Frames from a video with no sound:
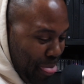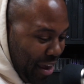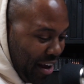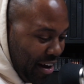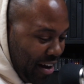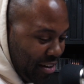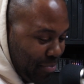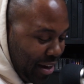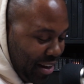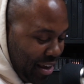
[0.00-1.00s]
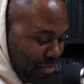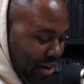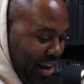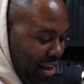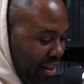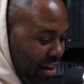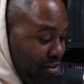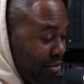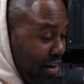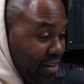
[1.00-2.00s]
And being in LA,
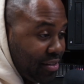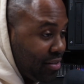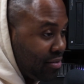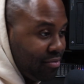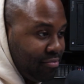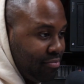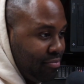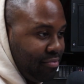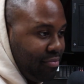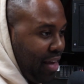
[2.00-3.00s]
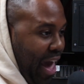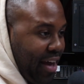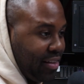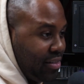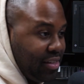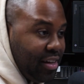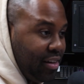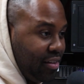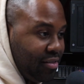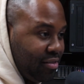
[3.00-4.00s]
you know, that's acting city.